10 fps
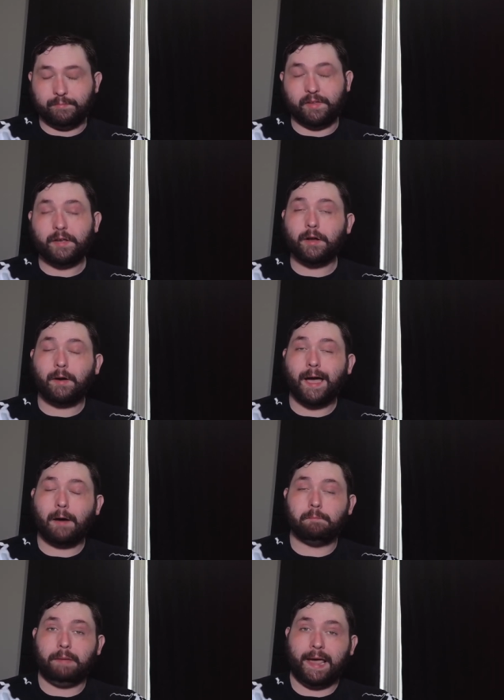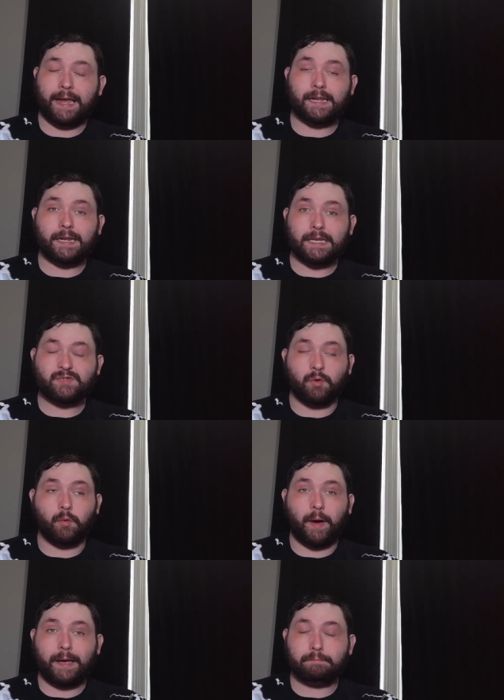Do you know how bad it is for a
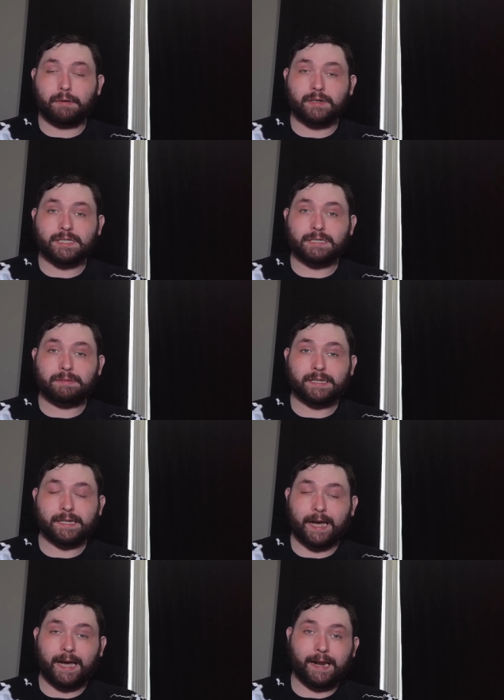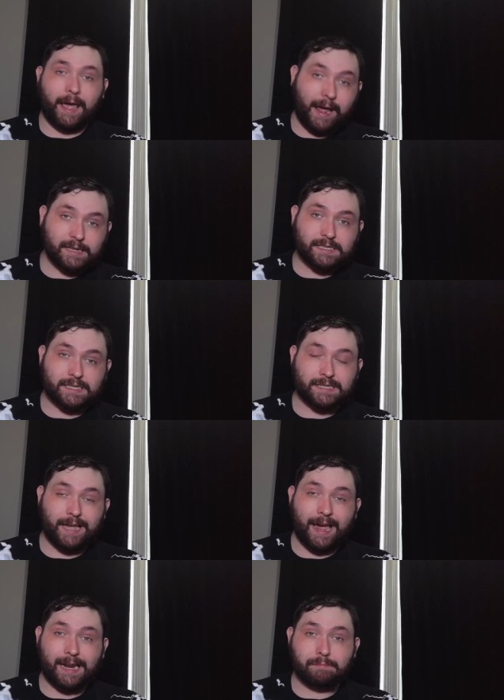white person to be denied access to
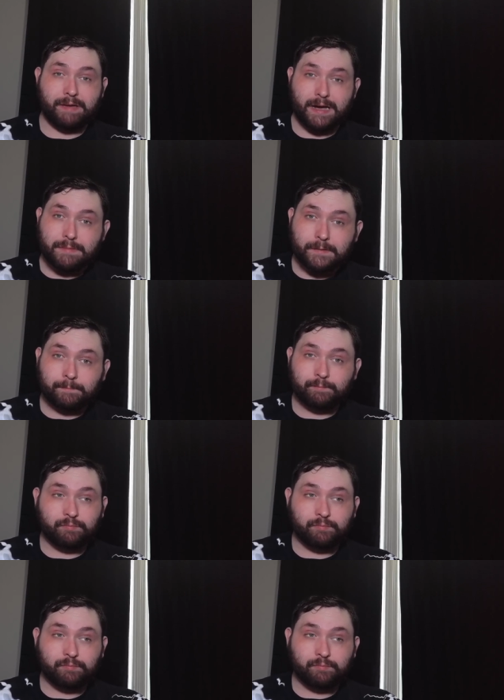Alabama?